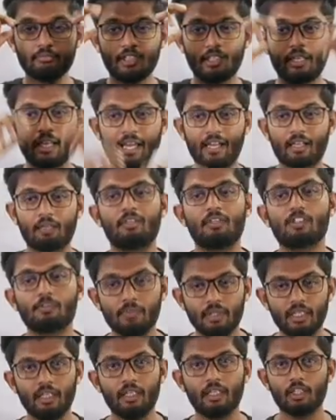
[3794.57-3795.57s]
The tank
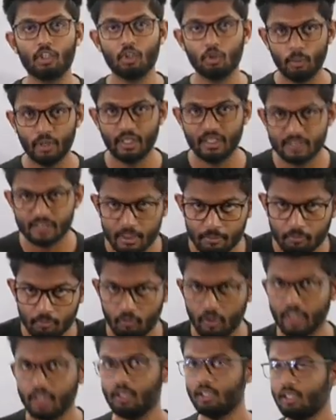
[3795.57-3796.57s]
must be in a cuboid shape.
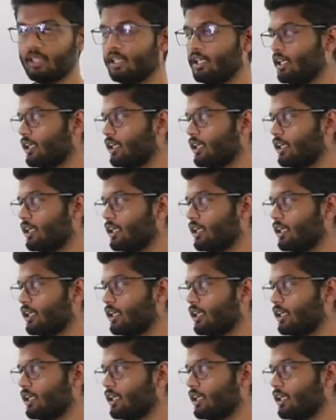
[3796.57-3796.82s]
Why?